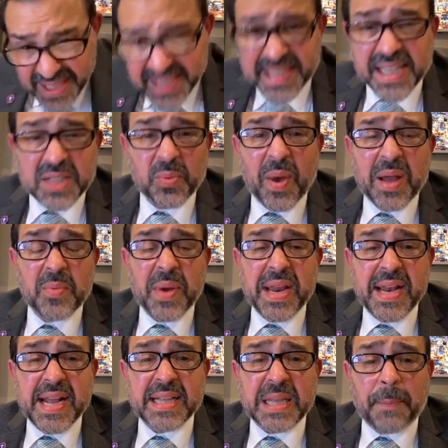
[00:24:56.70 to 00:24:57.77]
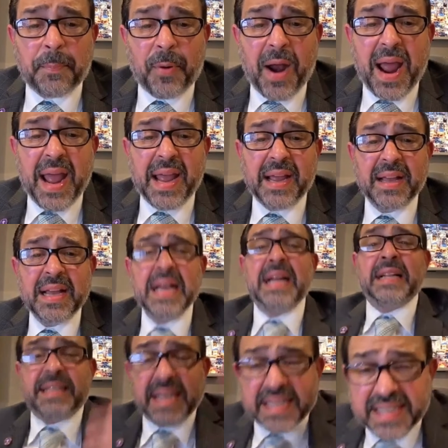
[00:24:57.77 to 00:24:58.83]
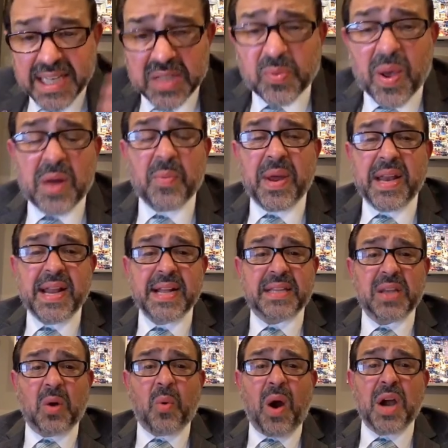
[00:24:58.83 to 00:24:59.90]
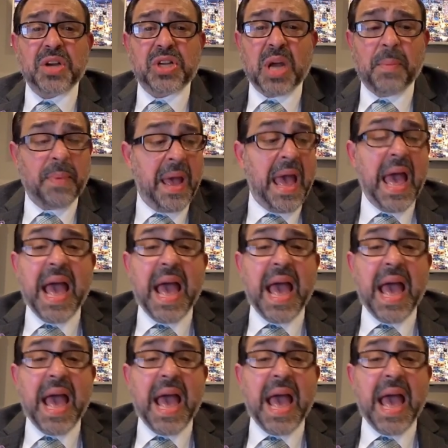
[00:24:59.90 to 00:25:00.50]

is when we need to pray. This is when we need to worship.